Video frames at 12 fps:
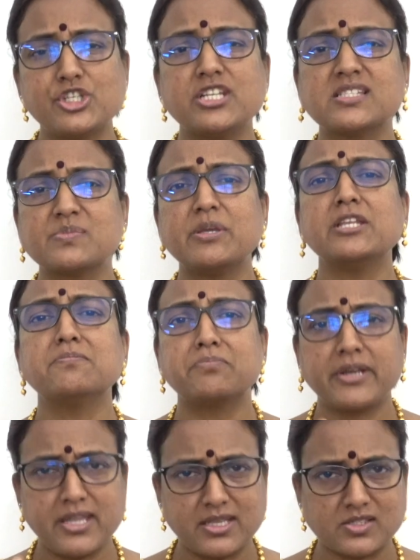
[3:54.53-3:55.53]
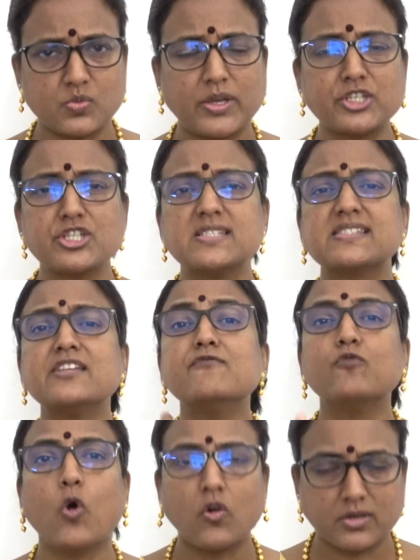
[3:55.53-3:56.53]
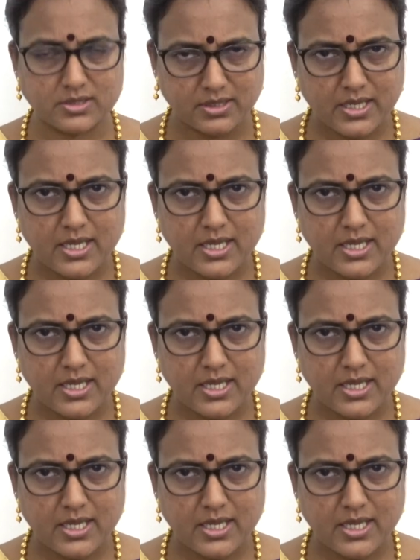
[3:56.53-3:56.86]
she is being praised, when she is invoked,